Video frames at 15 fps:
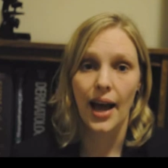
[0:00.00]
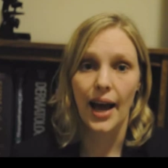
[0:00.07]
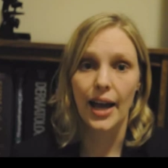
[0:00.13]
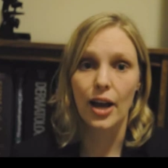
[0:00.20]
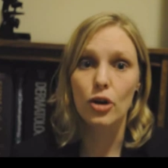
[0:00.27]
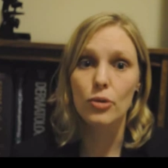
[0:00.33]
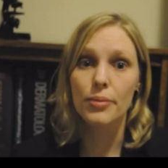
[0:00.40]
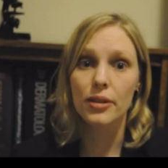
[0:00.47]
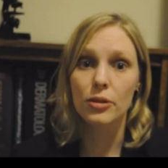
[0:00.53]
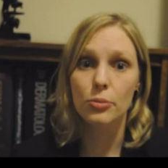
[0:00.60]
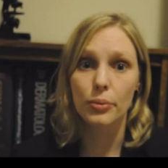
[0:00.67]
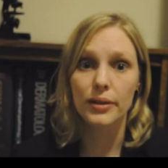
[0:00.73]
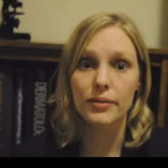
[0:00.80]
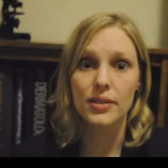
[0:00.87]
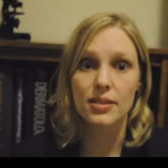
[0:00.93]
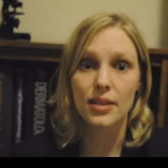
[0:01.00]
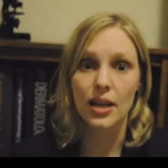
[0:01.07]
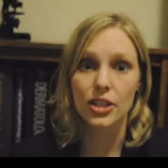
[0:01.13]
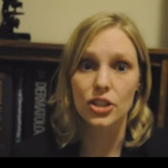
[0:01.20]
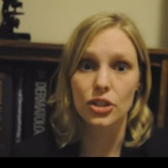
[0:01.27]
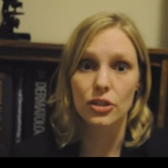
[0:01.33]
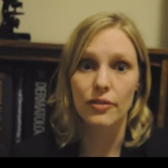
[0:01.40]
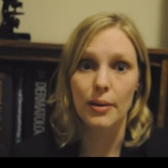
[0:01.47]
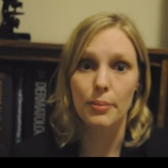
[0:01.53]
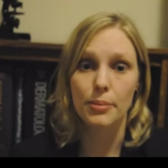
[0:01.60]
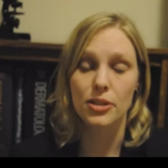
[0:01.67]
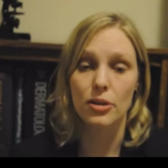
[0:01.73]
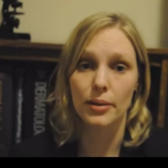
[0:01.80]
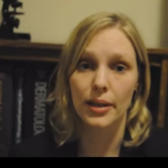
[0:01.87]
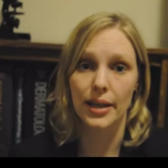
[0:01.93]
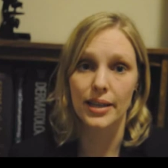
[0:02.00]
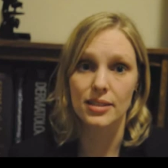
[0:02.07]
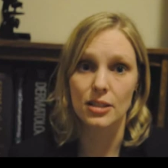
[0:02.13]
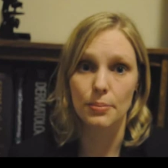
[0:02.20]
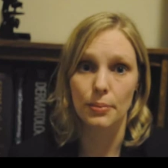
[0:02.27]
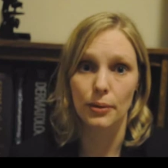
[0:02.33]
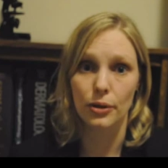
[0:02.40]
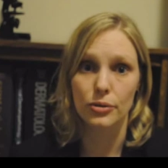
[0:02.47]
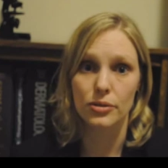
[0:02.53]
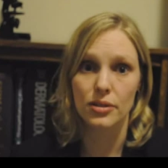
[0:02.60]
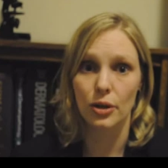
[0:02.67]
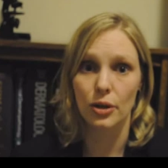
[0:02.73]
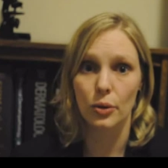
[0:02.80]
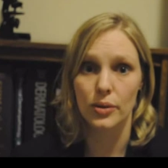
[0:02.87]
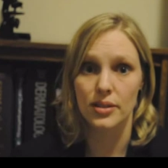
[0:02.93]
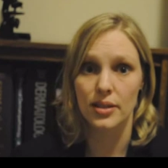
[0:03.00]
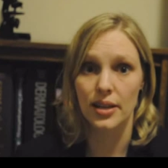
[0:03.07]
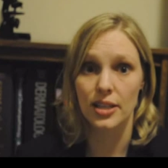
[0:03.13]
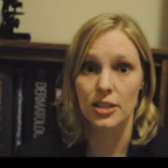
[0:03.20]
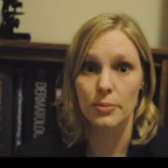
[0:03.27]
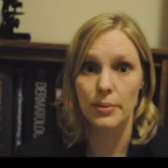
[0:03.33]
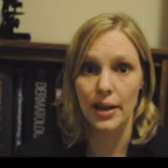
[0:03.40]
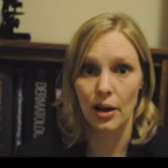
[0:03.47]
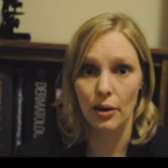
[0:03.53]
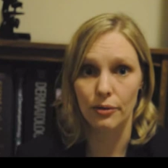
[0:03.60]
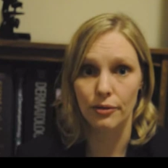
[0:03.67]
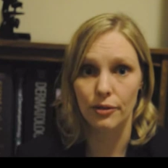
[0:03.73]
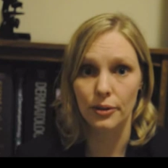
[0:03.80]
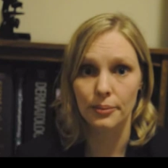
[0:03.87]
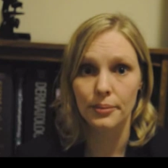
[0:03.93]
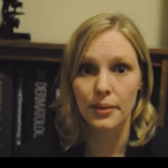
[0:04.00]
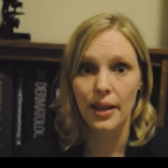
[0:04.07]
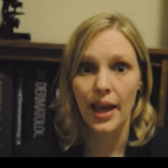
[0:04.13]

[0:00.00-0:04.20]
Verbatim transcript: I hope this brief discussion of epidermolysis bullosa acquisita has been helpful,